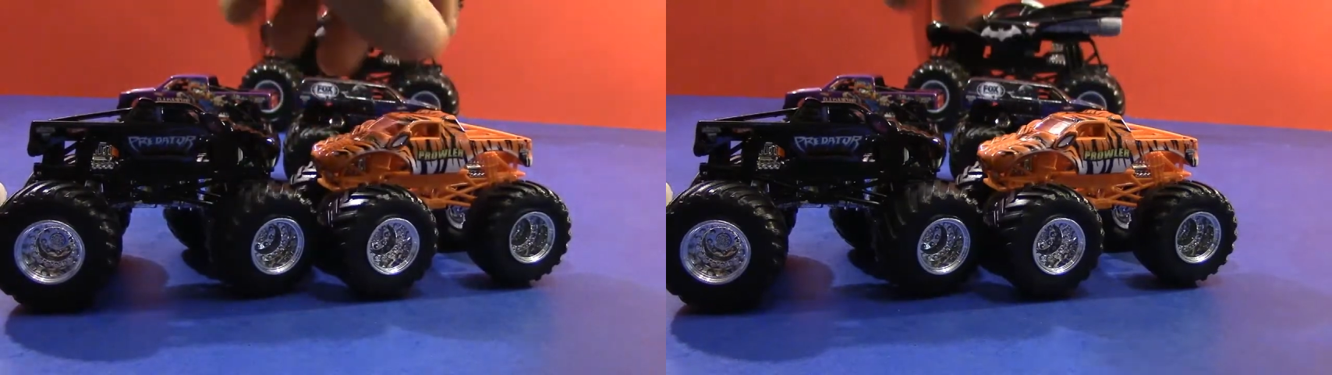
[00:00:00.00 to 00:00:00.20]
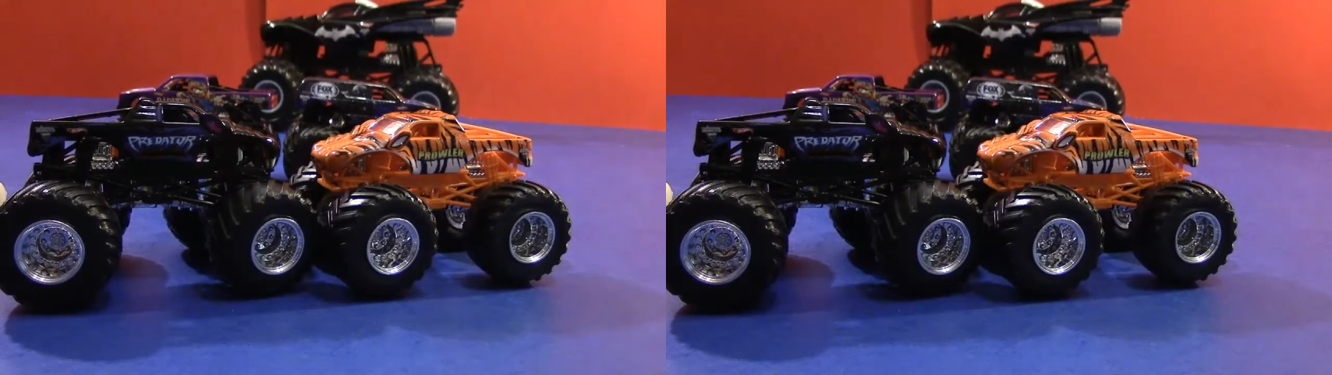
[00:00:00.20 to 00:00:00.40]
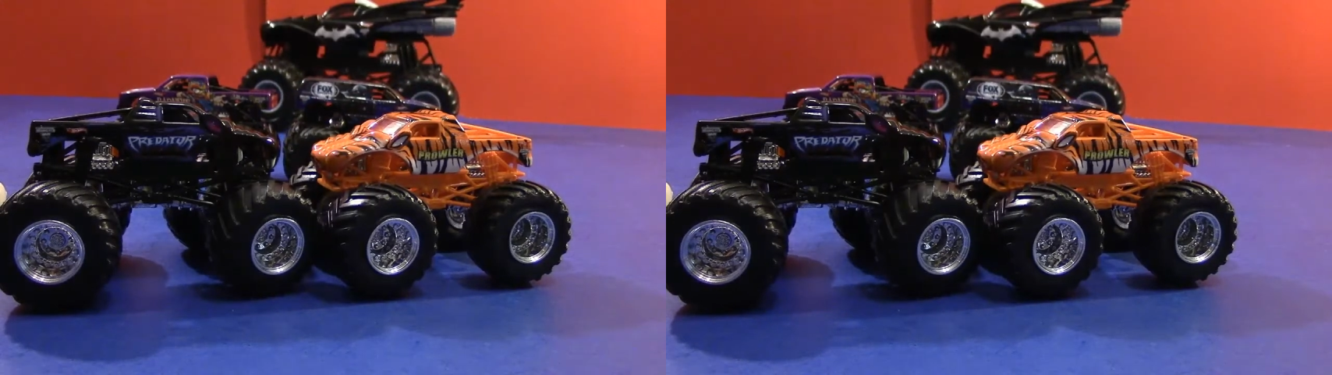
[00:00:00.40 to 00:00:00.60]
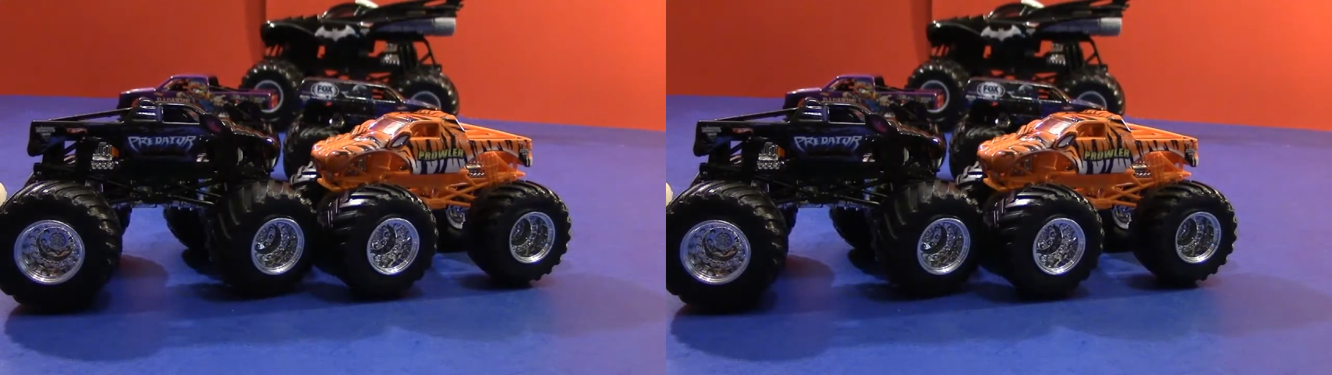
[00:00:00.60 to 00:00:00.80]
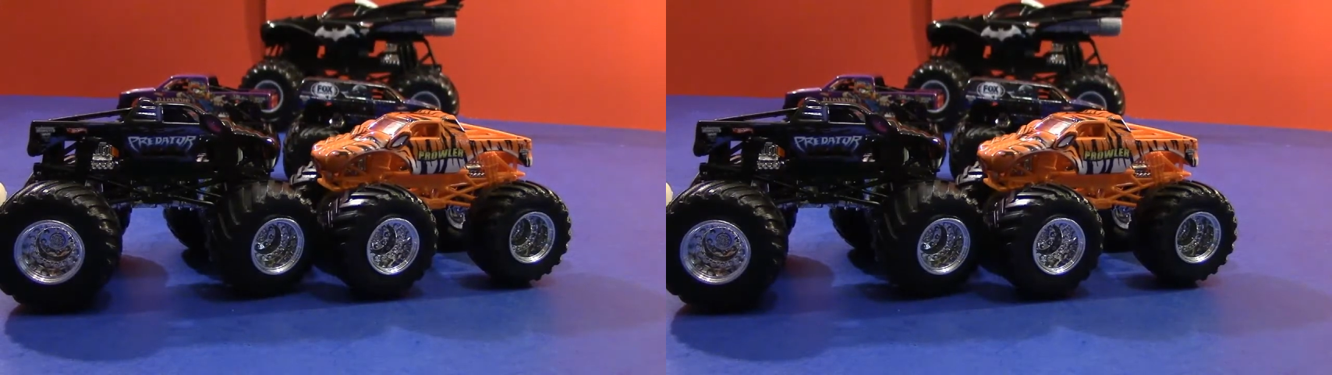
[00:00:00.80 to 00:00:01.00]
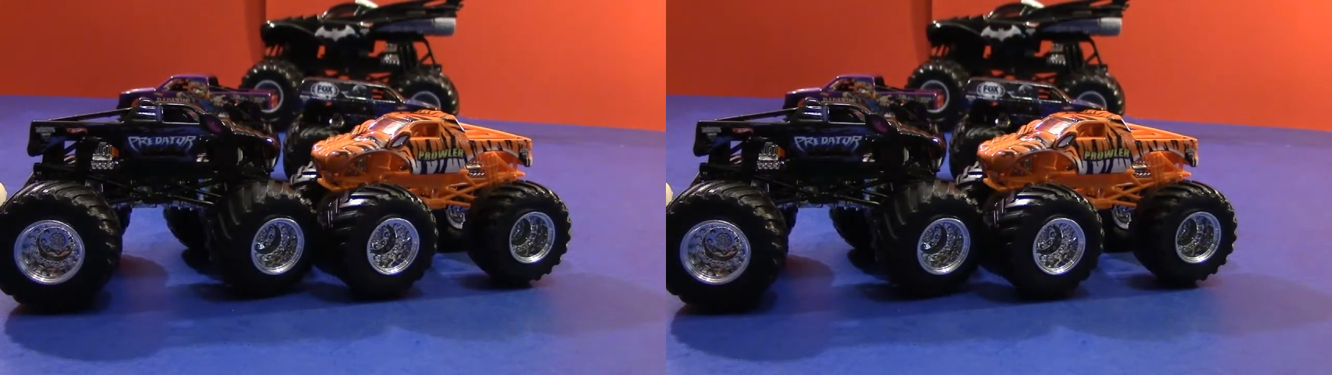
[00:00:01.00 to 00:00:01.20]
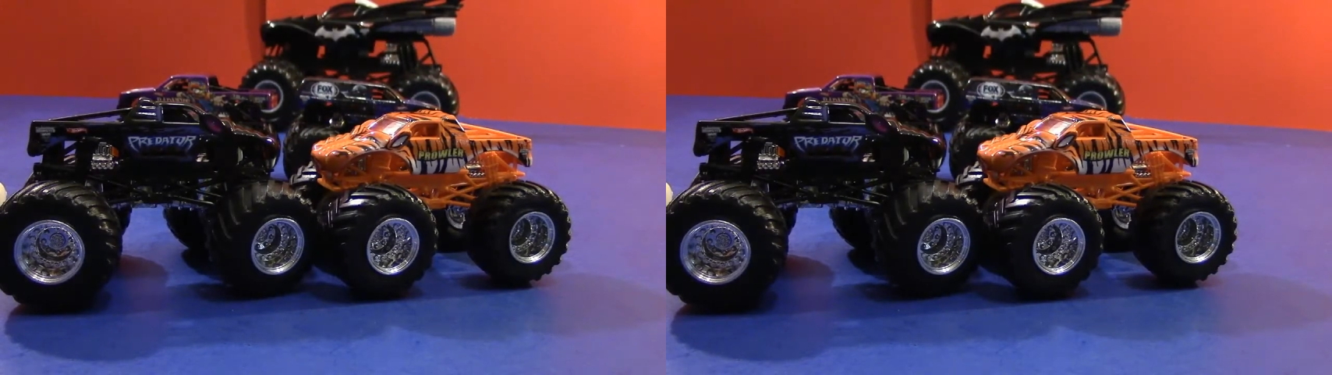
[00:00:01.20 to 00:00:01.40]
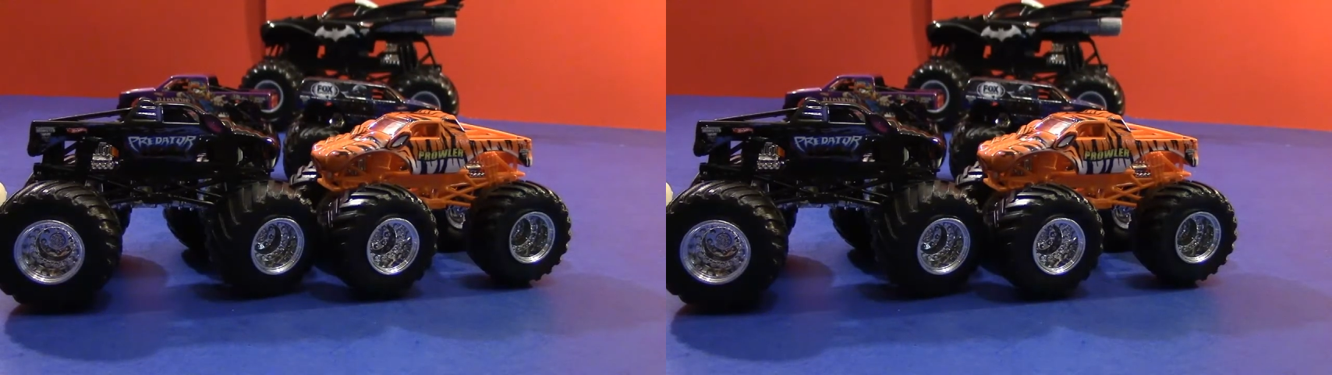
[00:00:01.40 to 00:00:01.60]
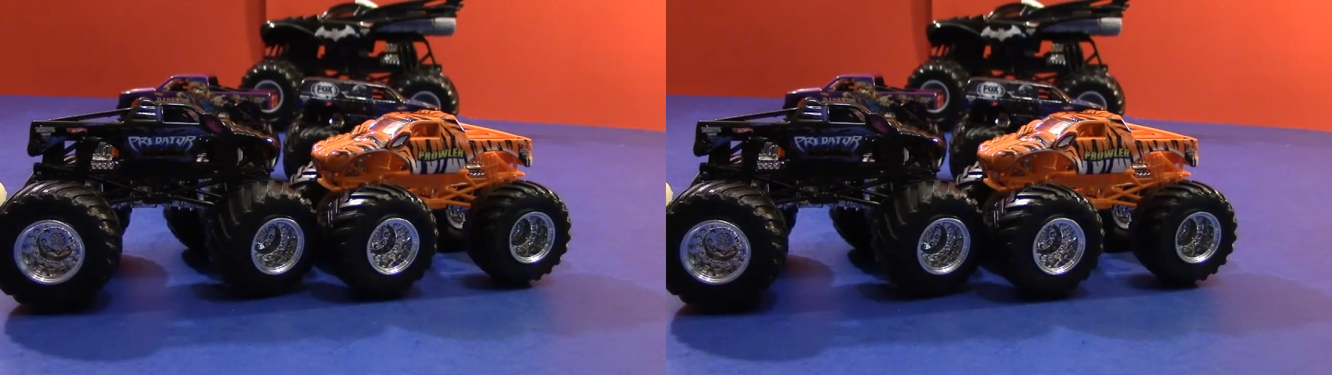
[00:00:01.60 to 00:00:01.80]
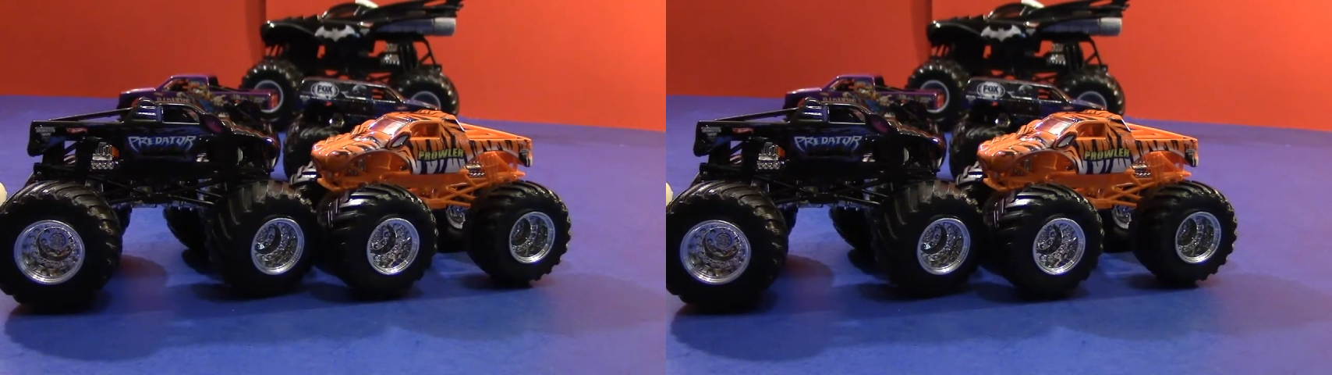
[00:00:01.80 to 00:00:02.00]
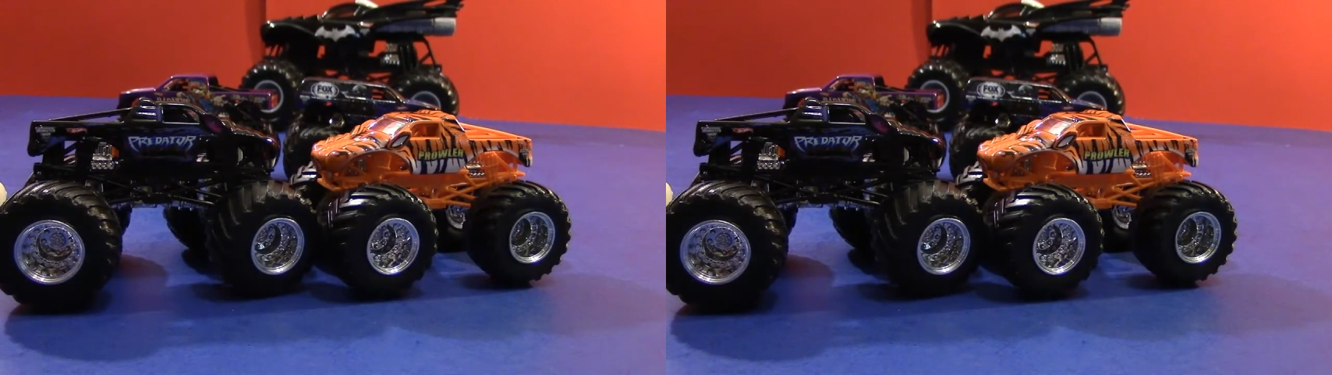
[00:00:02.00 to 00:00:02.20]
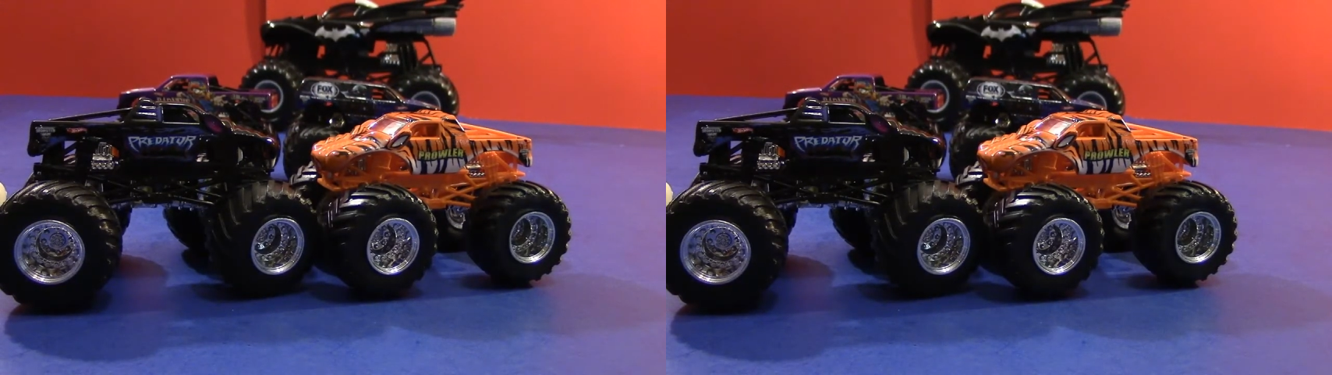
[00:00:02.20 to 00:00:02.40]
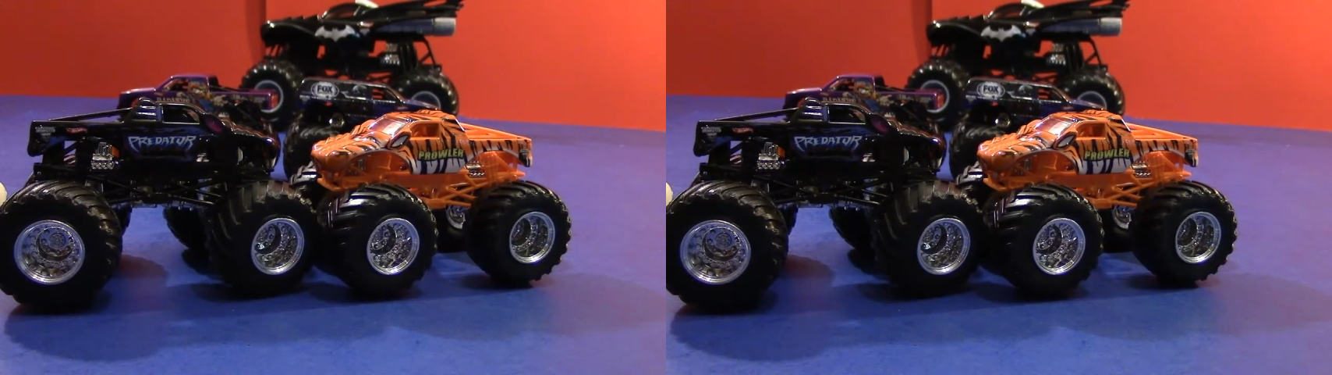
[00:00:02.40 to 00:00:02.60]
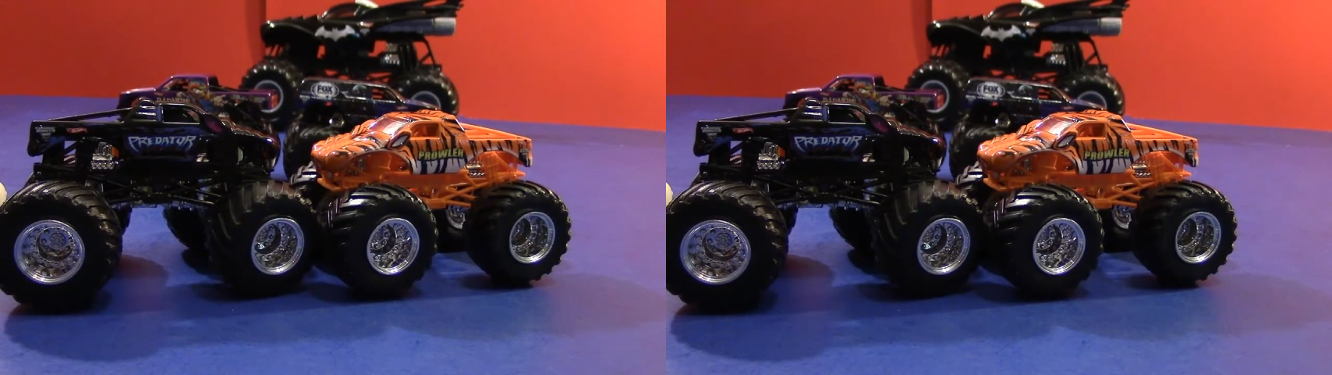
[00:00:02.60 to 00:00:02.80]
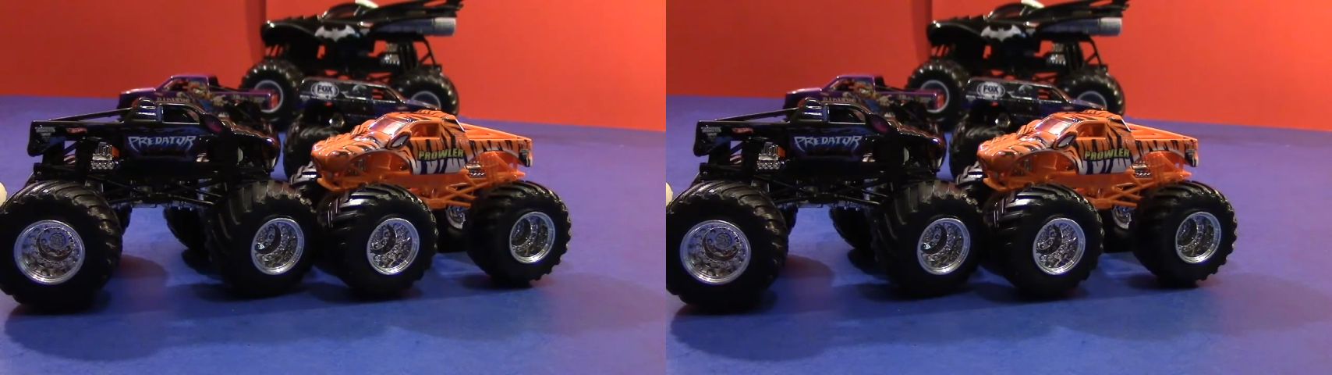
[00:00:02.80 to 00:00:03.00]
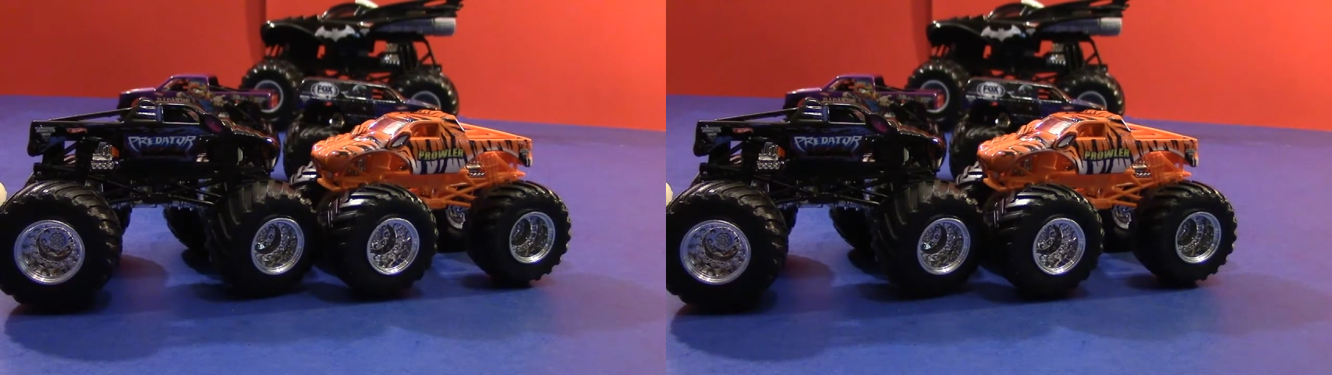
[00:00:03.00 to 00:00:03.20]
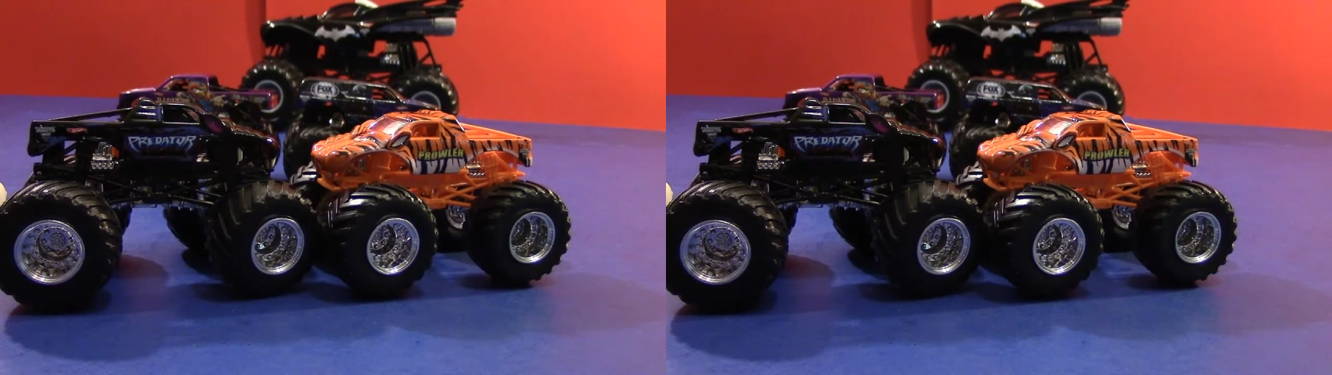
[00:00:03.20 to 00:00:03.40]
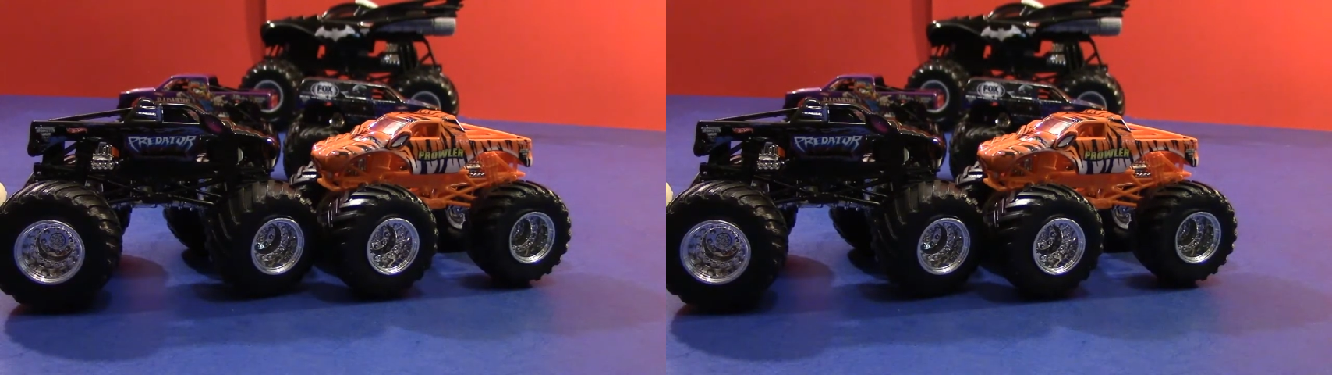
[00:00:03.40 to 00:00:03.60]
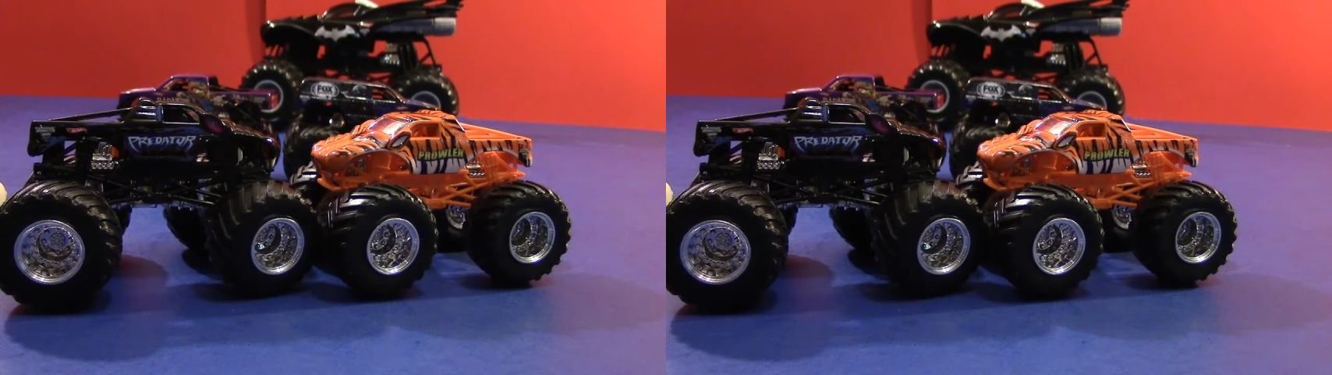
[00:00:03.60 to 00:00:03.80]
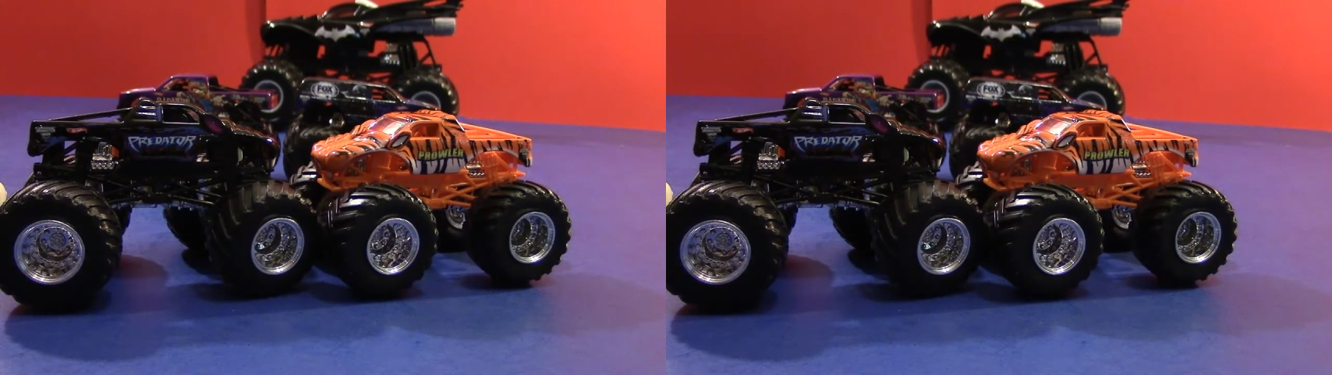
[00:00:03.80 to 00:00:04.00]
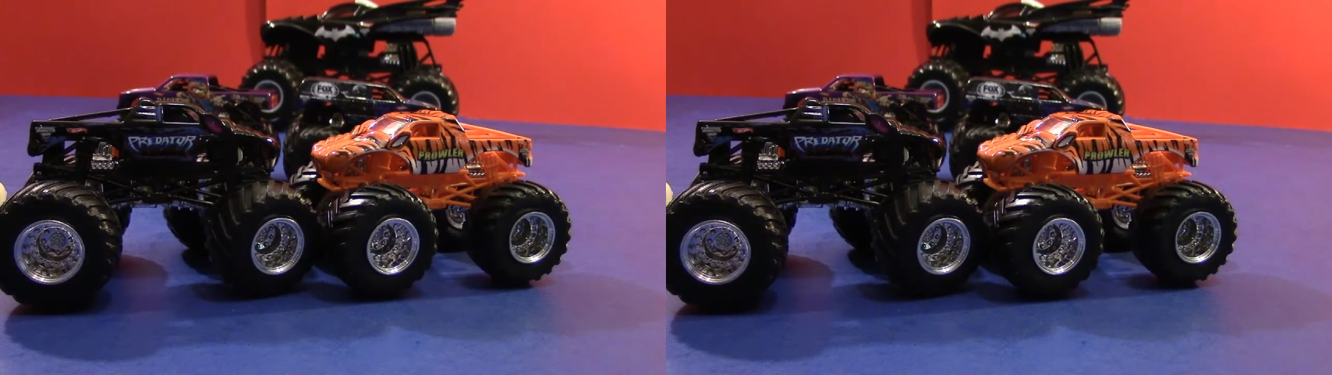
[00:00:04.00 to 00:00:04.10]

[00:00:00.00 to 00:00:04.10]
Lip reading: [unreadable: no face in view]